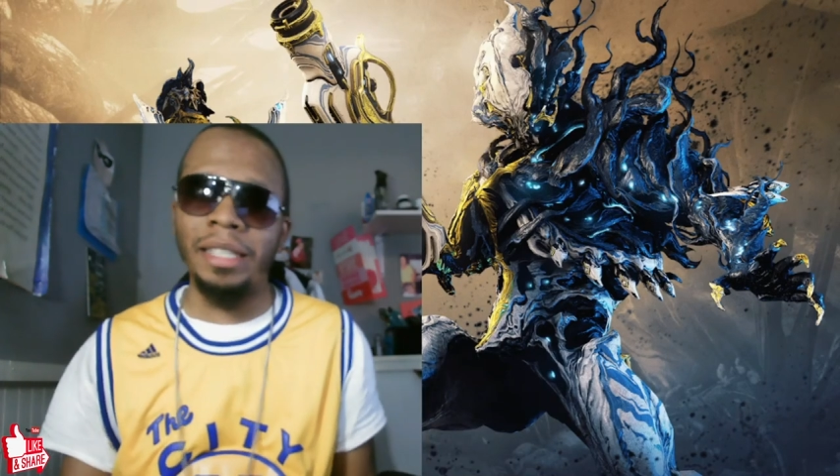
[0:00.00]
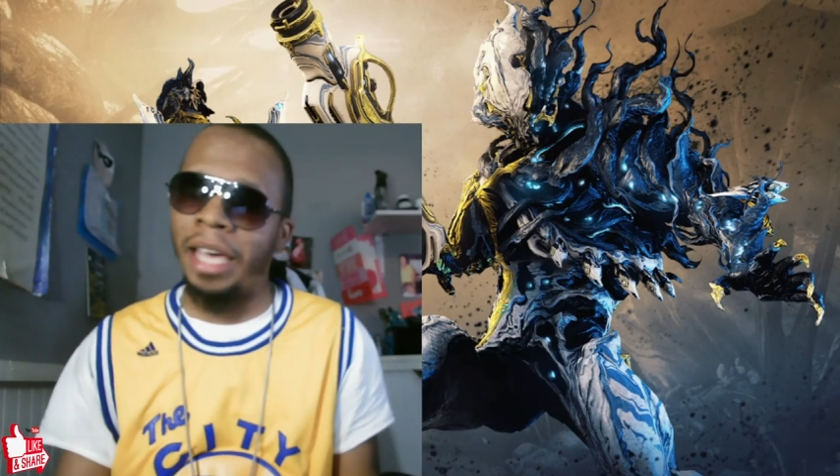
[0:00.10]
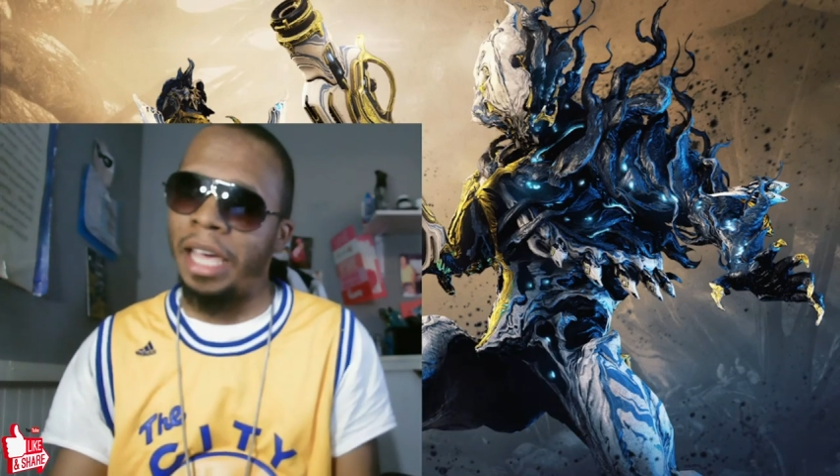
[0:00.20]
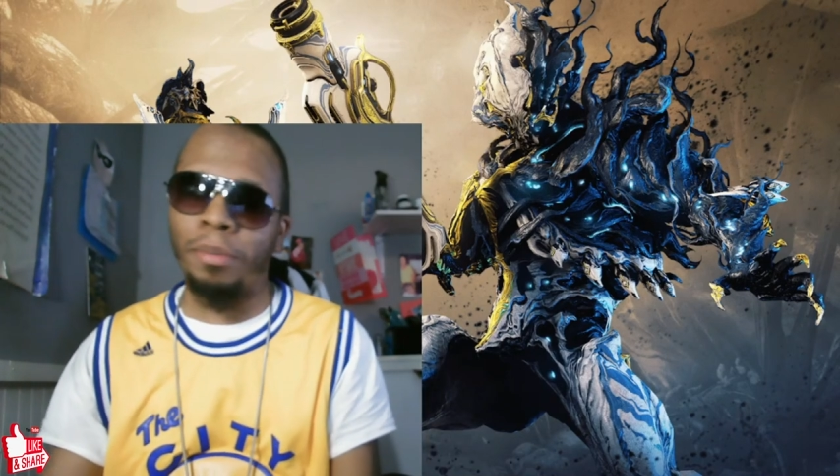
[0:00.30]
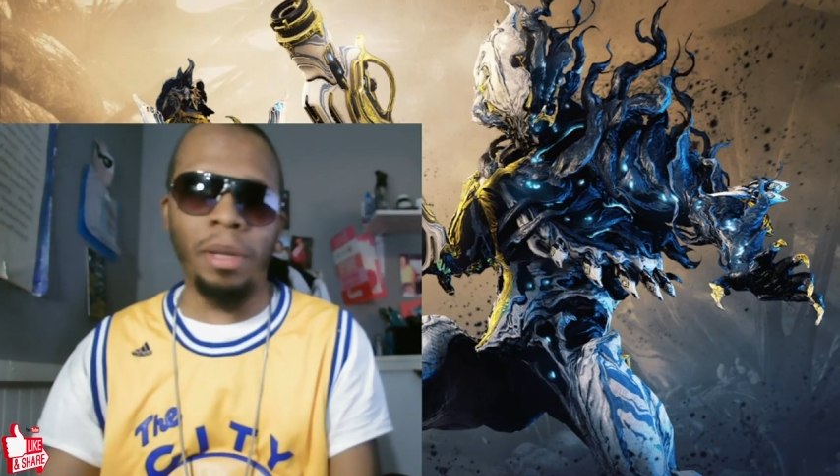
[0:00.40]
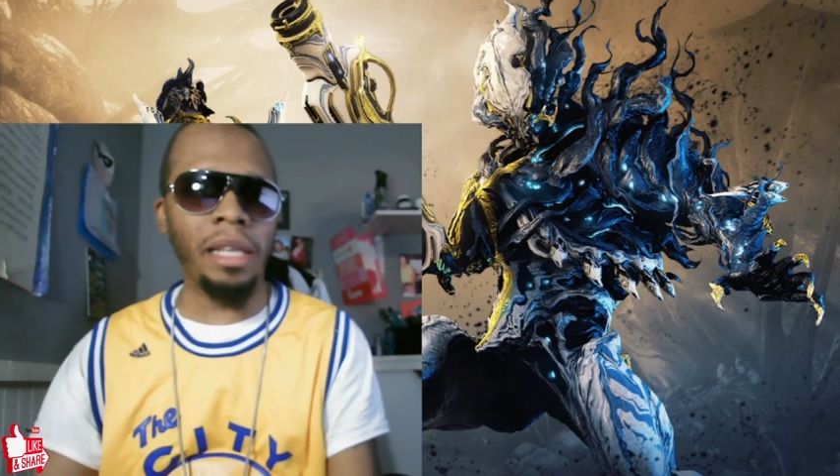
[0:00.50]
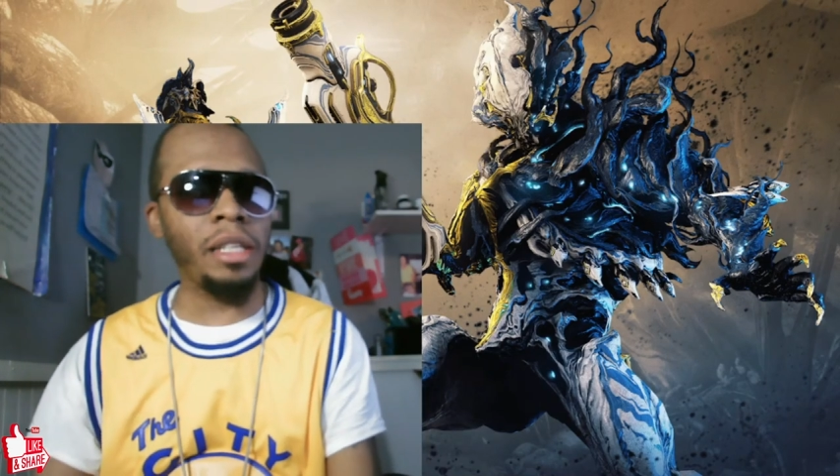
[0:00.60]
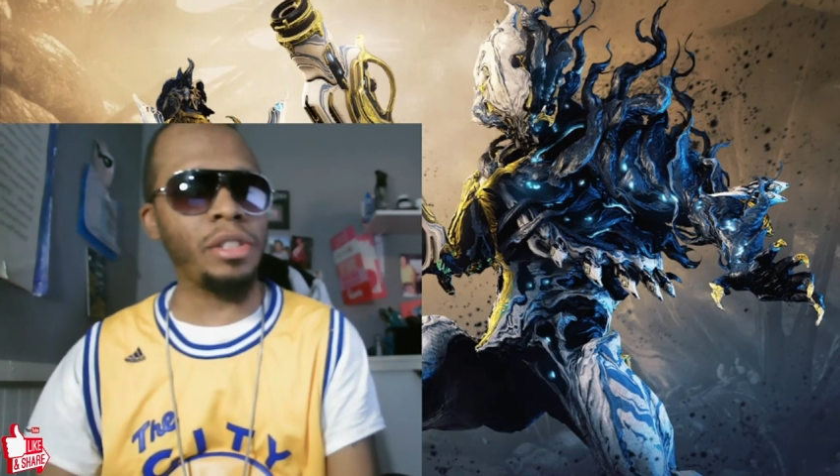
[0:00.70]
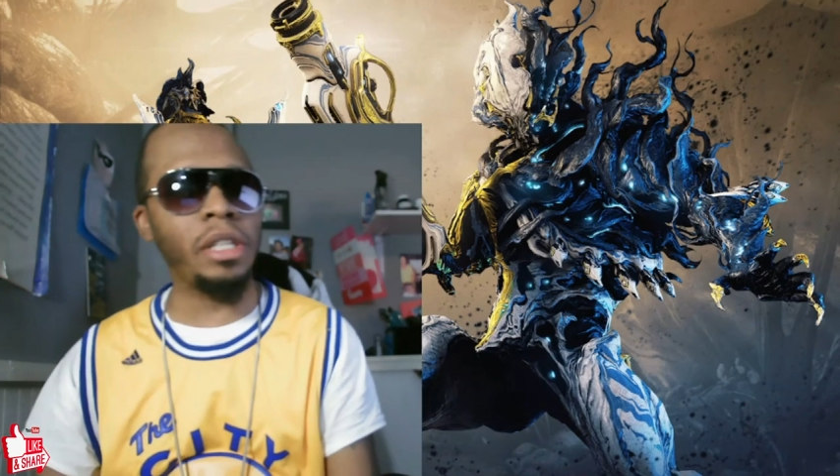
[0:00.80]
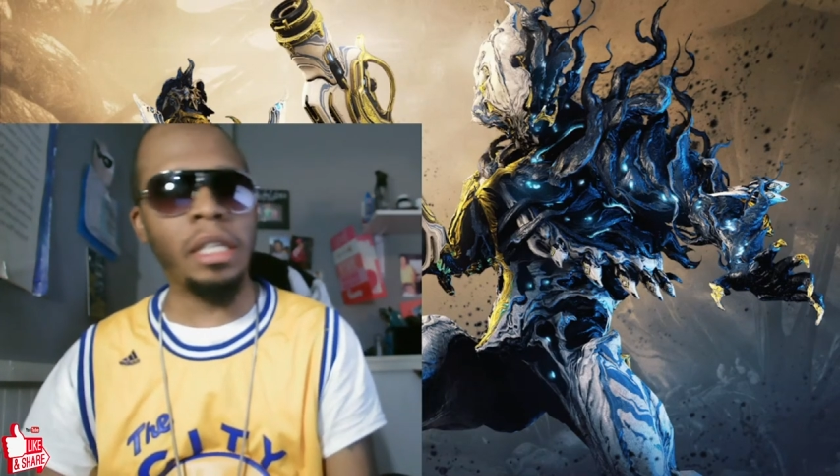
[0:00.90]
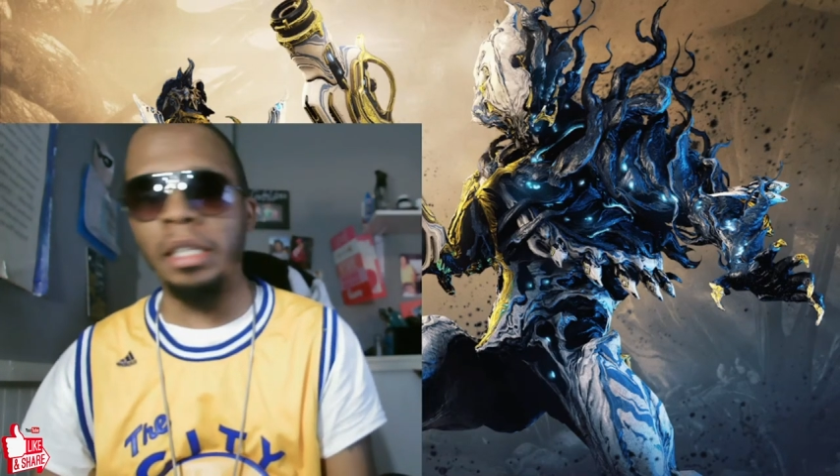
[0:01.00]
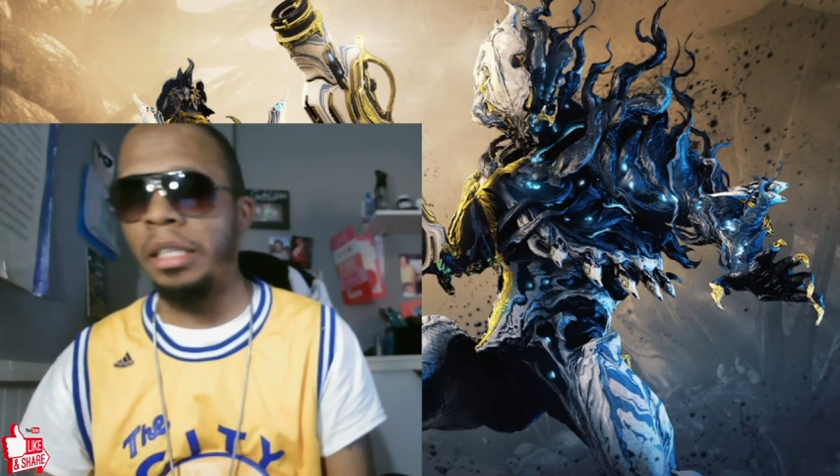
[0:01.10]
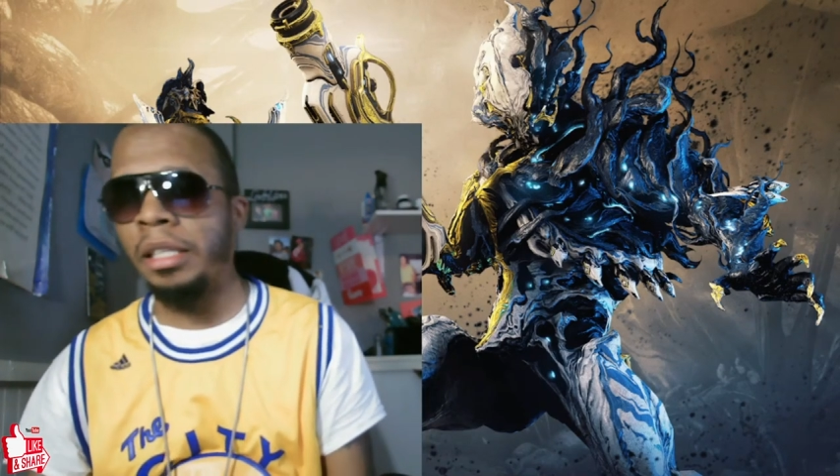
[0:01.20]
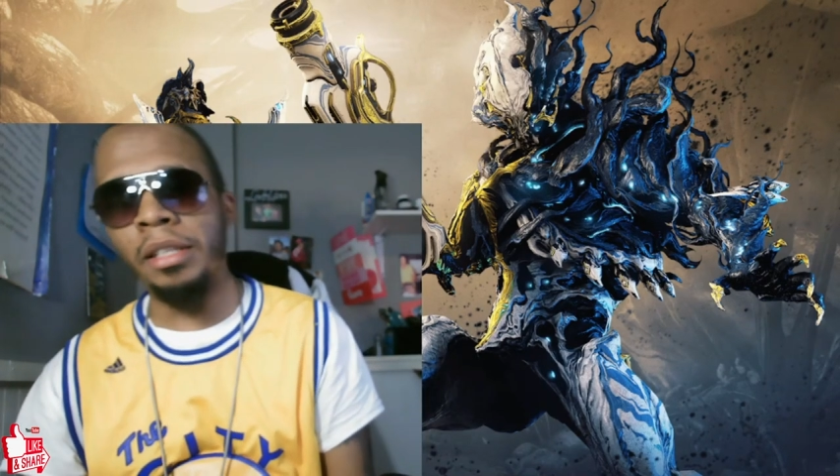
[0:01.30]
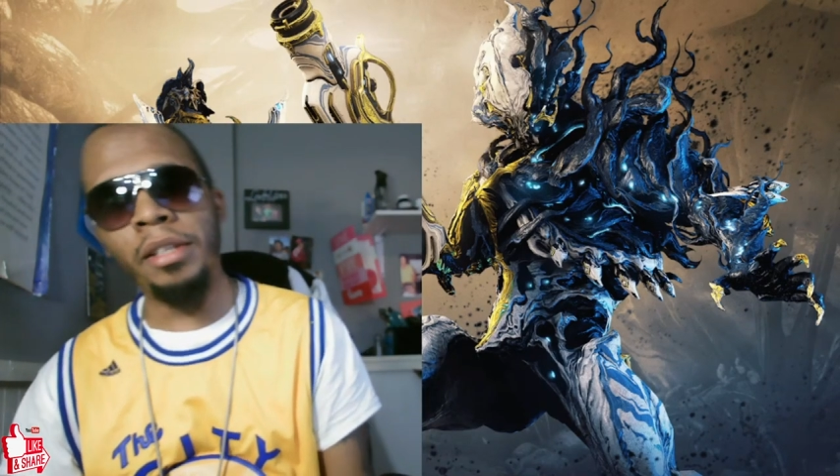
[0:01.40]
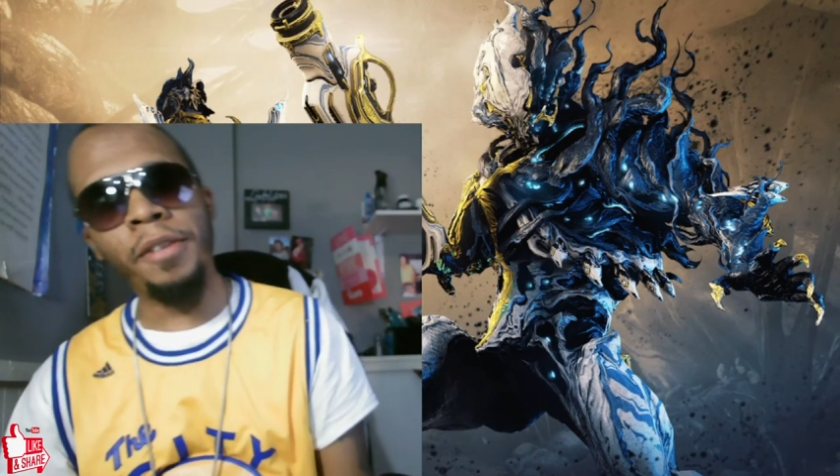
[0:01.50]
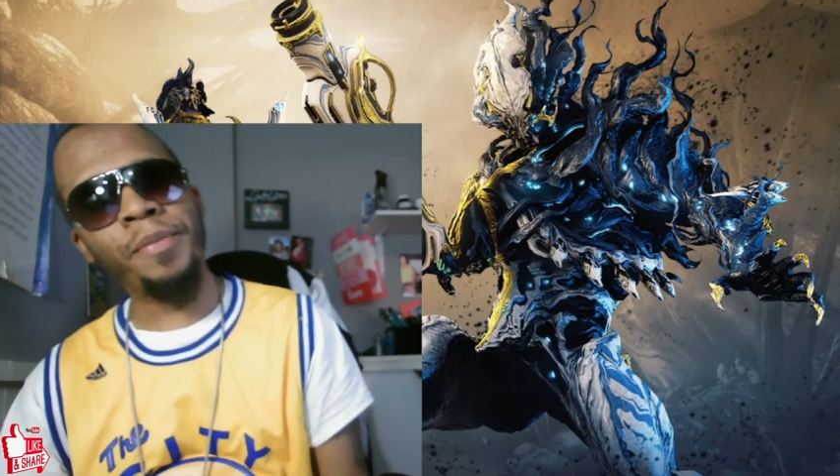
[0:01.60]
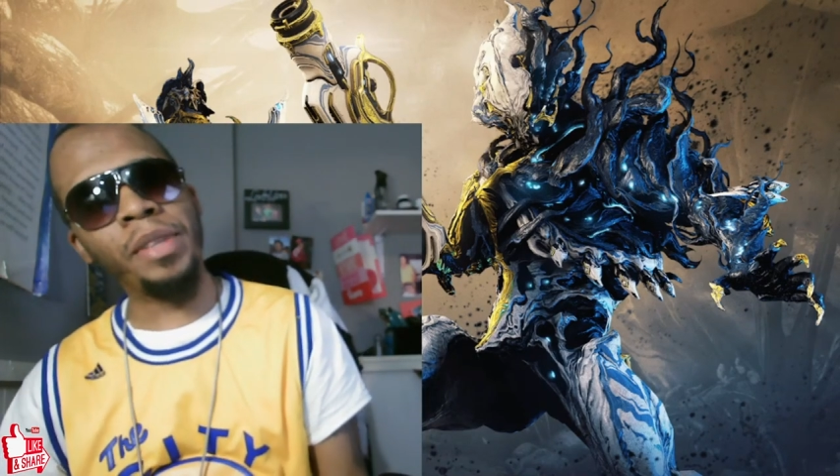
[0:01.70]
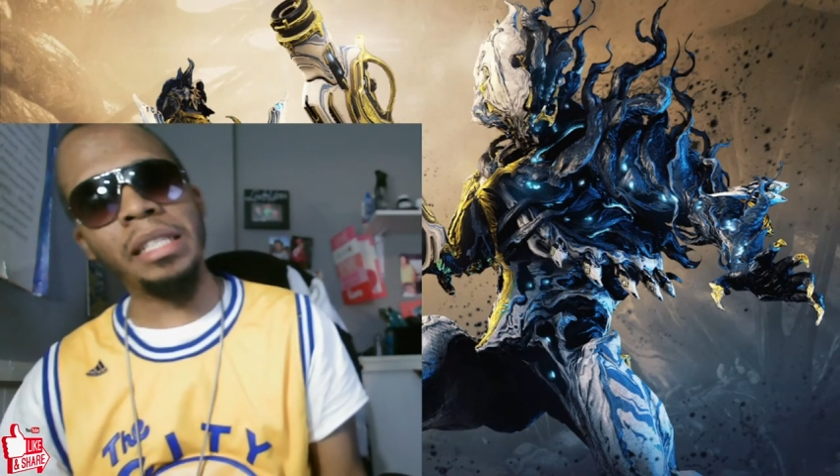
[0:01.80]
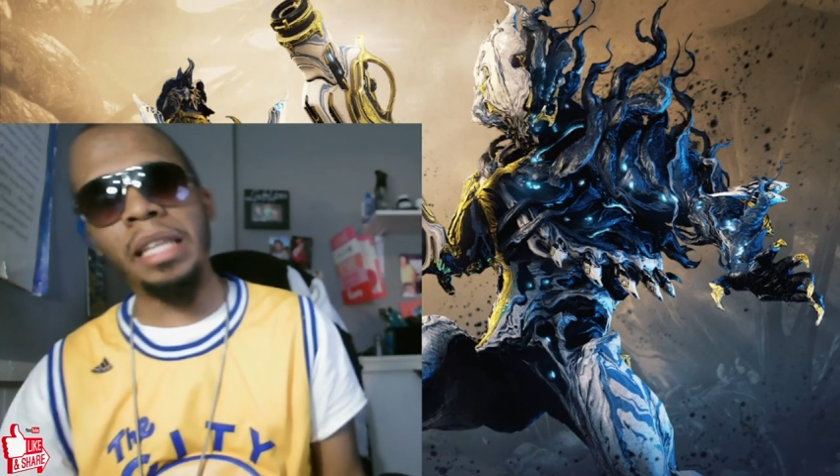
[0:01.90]
The gameplay looks good
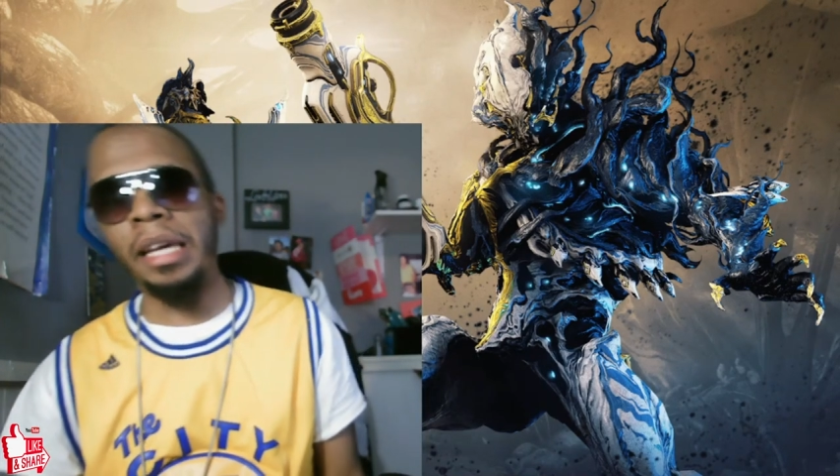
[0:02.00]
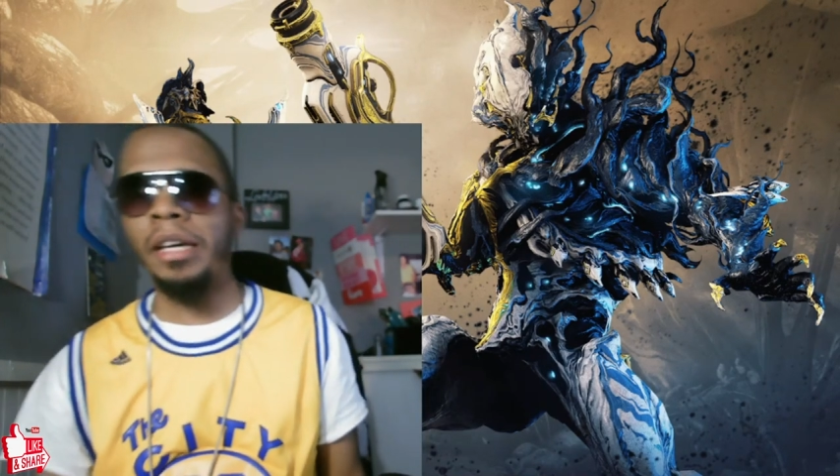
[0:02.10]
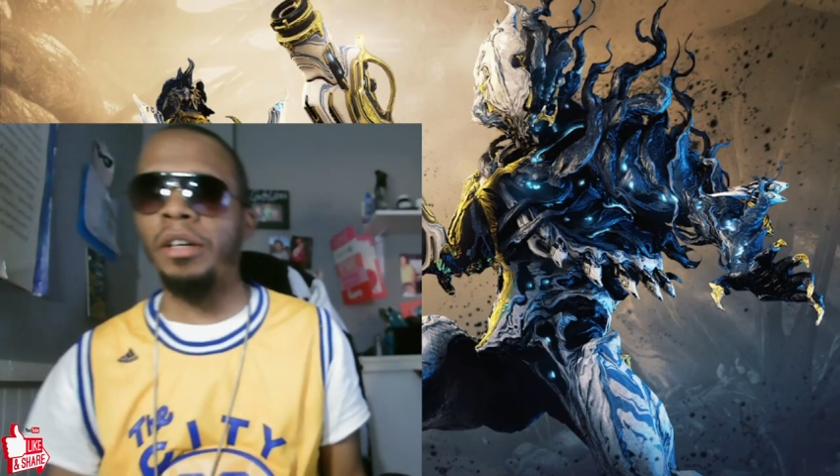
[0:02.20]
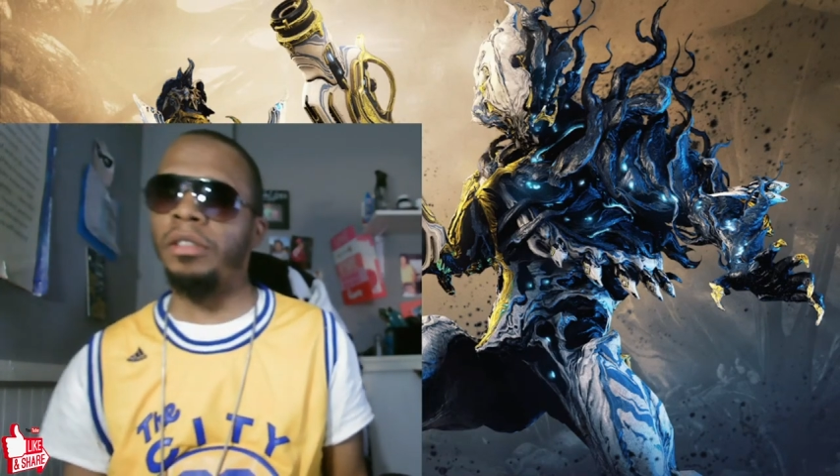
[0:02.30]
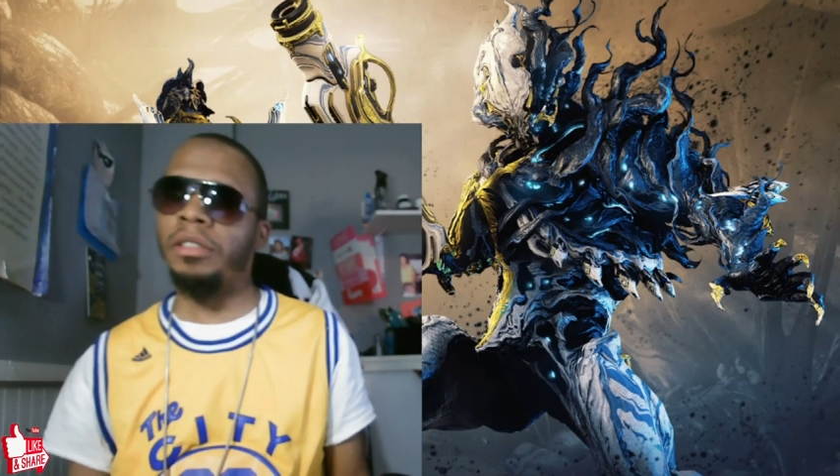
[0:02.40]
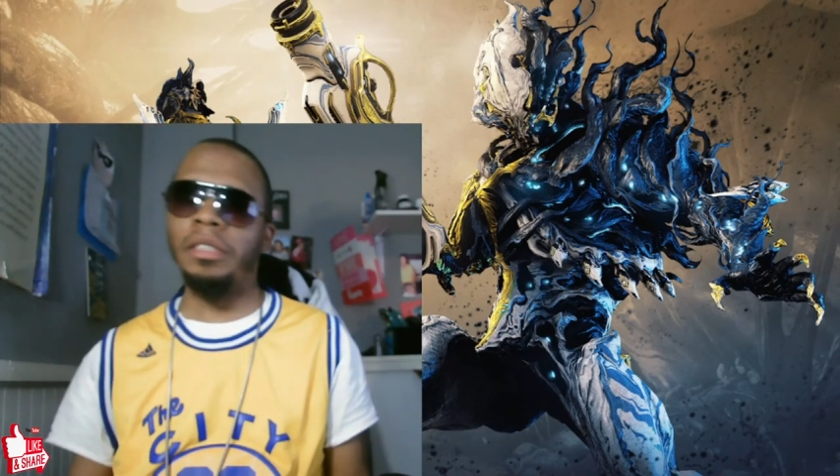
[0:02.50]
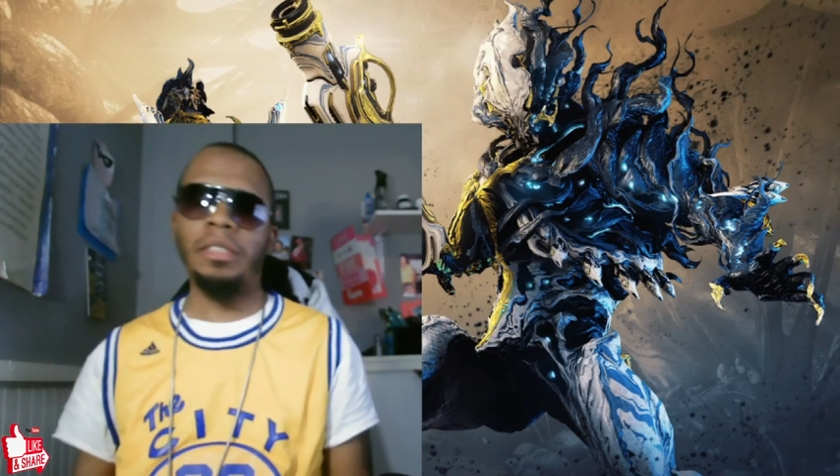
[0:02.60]
as hell.